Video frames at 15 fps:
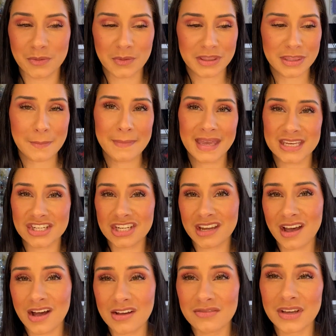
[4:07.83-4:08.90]
with the magic
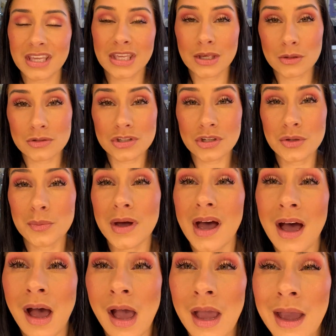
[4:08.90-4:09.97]
of YouTube,
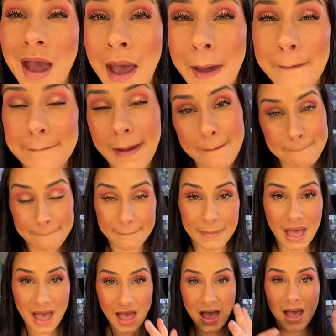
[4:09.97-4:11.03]
I am
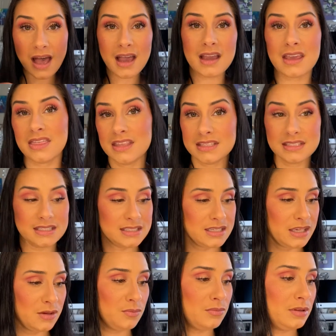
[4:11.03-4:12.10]
back. This is the
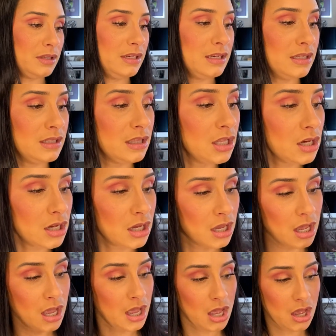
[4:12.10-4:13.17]
completed look
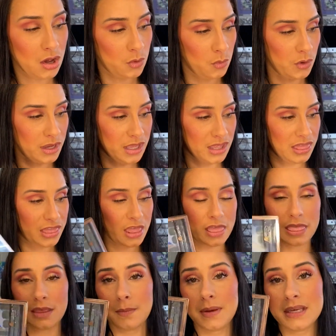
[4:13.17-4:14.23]
with
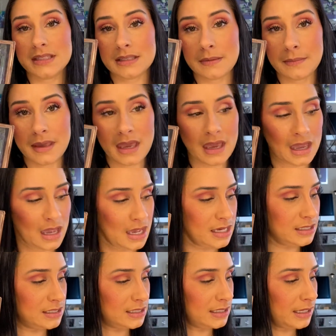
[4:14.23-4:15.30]
the Besame
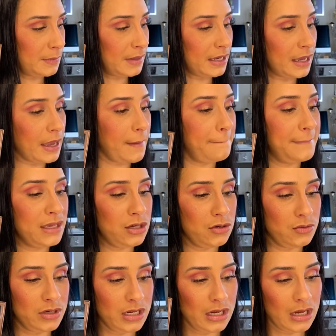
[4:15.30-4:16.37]
Sleeping
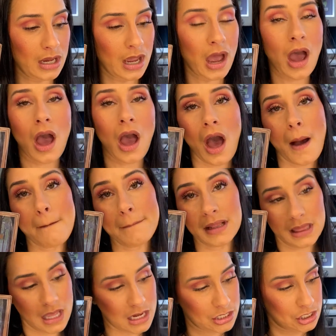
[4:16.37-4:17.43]
Beauty
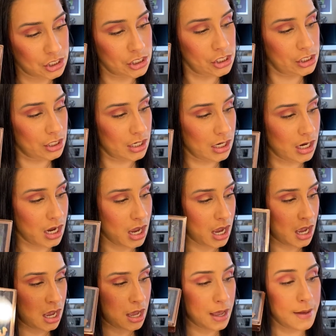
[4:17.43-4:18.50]
blush
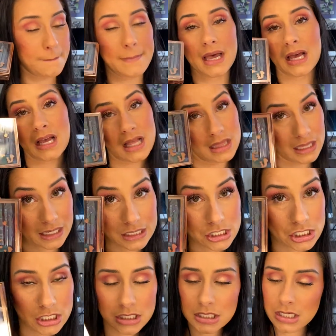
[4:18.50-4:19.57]
um,
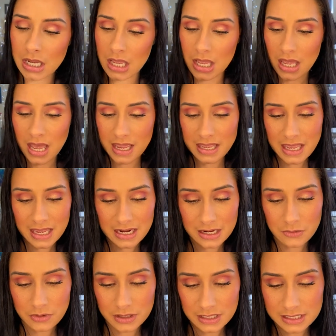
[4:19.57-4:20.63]
collection. Again, I
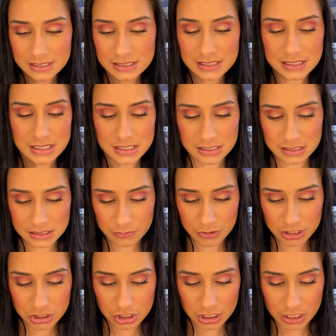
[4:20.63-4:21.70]
realize that this is a
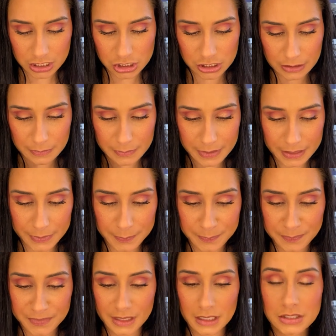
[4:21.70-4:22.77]
blush collection, but
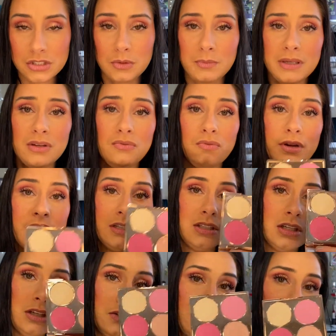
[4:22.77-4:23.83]
don't be afraid to
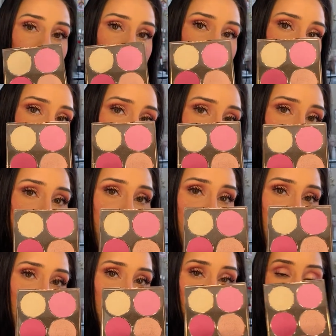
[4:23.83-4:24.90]
use um,
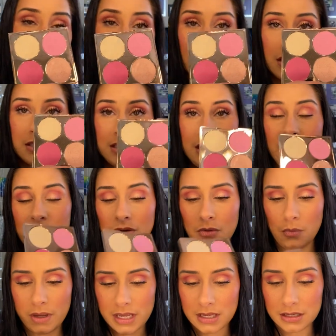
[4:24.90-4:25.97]
powder products in other
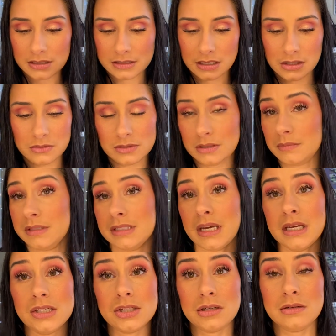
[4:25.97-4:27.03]
ways. I use them as
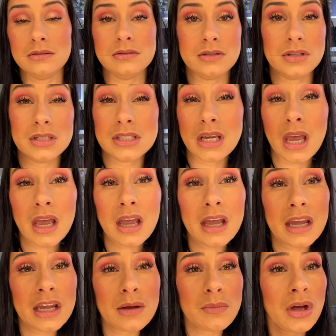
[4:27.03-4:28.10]
eyeshadows all the
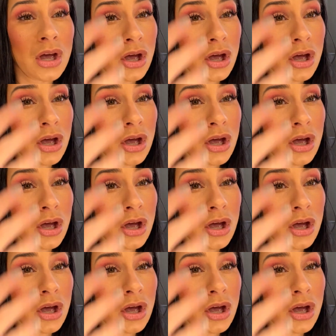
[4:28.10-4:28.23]
time